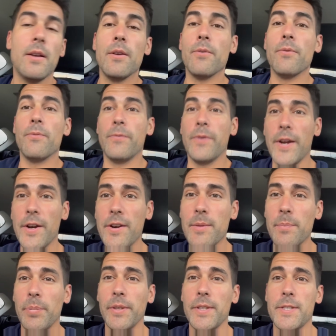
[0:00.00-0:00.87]
Very
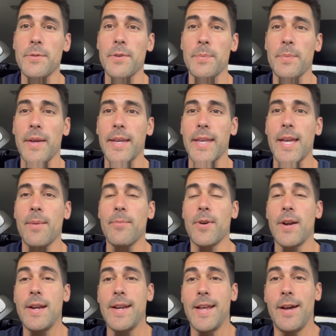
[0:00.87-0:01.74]
pleased with my game
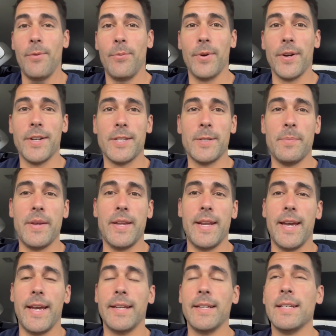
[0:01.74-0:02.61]
right now where it's been
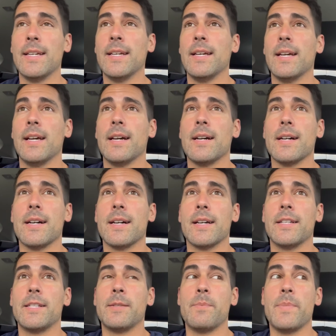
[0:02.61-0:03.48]
at.
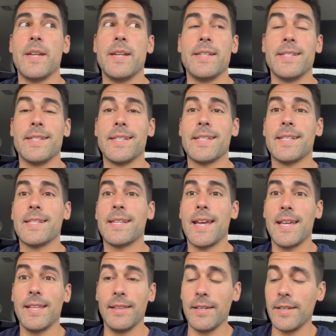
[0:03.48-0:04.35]
Uh, it's been
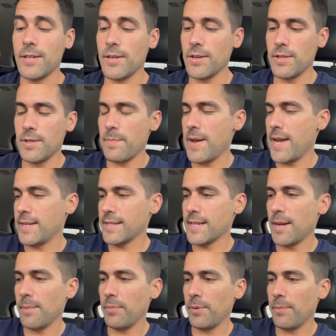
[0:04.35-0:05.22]
insanely good the past
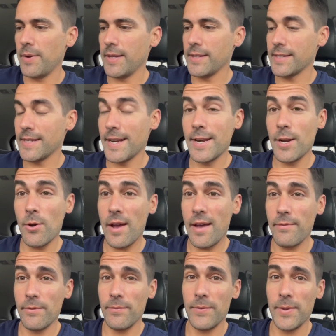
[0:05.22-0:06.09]
couple of months. I know I
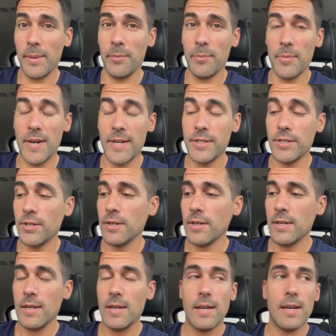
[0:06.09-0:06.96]
haven't filmed much.
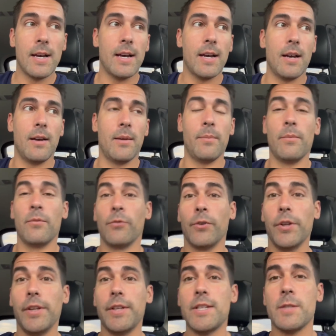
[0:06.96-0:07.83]
Um,
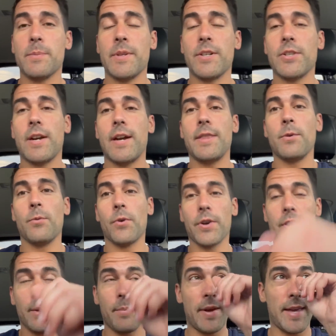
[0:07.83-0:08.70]
really just been trying to
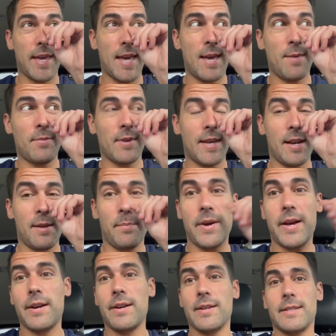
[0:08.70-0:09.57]
work on my game and get it
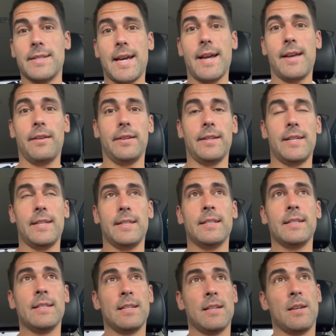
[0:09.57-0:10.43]
better and dialed in.
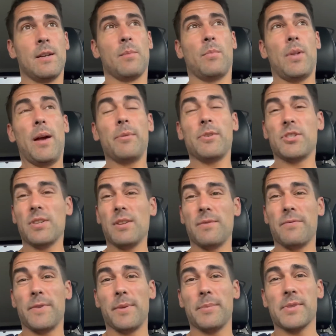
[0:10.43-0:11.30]
Probably should
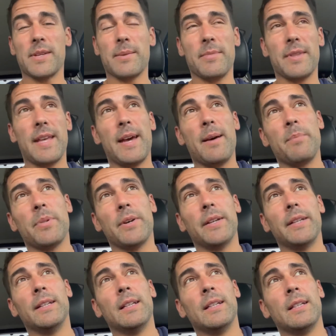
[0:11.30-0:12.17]
have filmed some of that,
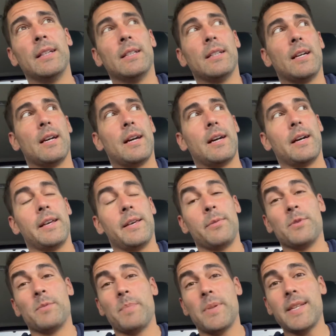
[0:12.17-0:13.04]
but uh, it
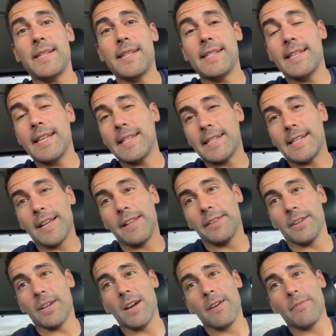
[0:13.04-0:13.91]
was busy season on
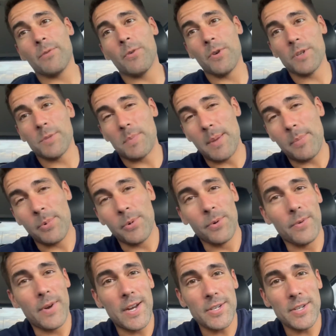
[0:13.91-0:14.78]
the golf course. People
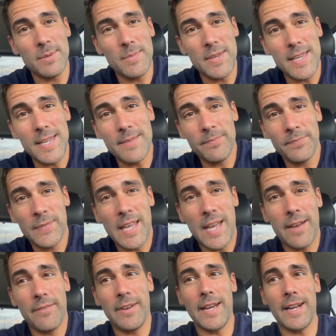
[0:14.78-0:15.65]
were rushing me.
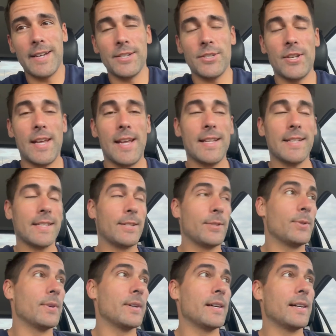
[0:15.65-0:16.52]
Haven't had a chance
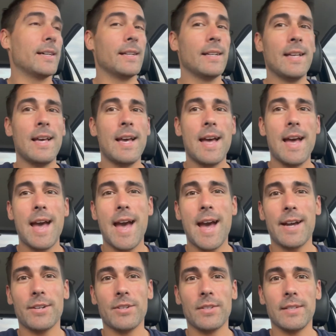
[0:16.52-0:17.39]
to uh,
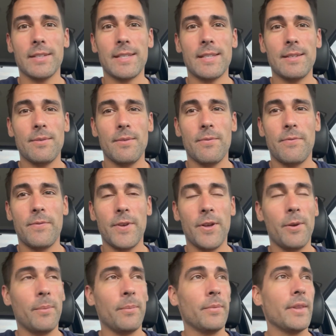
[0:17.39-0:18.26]
actually
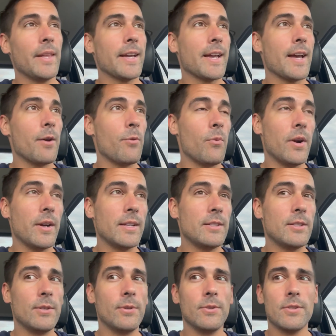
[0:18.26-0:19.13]
film like I wanted
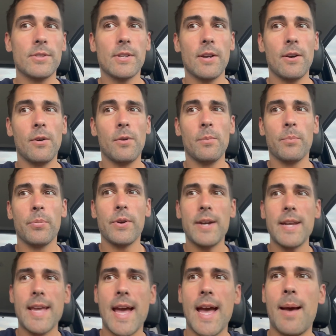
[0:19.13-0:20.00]
to. So
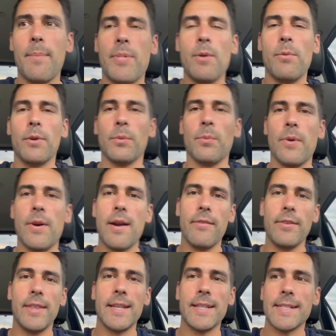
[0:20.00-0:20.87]
pretty happy with where
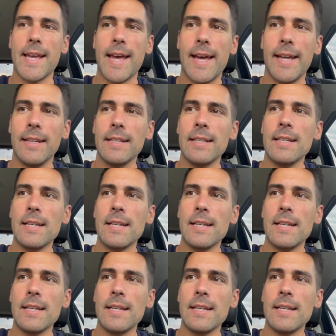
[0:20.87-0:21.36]
everything's at.